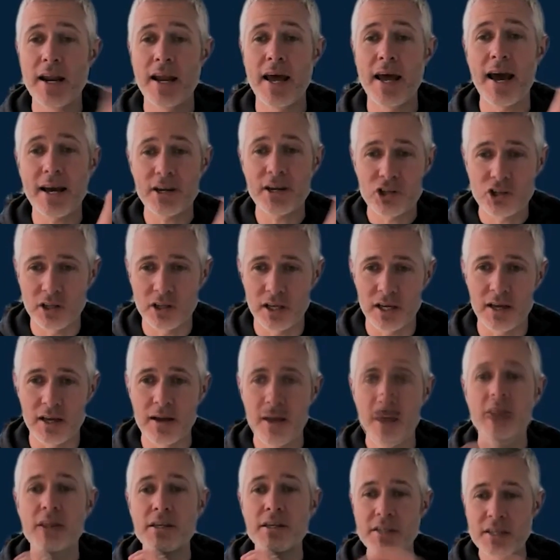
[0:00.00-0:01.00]
And actually,
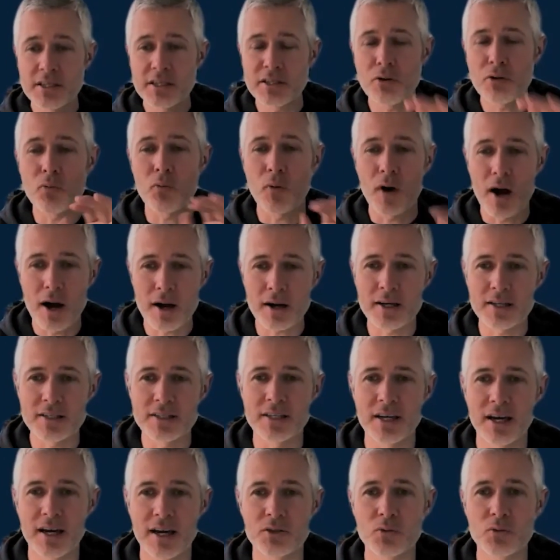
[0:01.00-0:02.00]
this isn't rocket
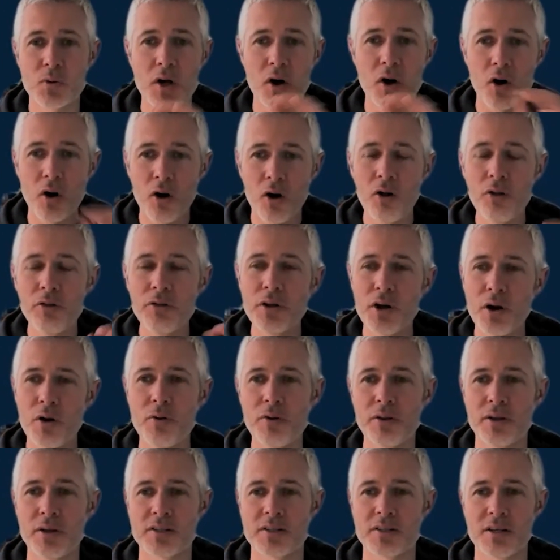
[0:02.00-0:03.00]
science. We all know
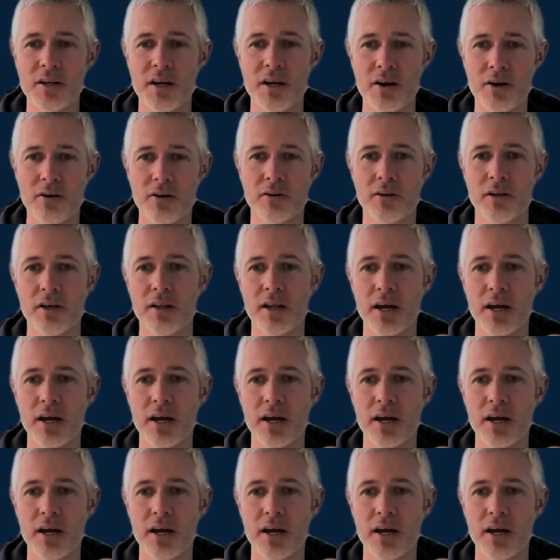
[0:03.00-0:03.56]
this inherently.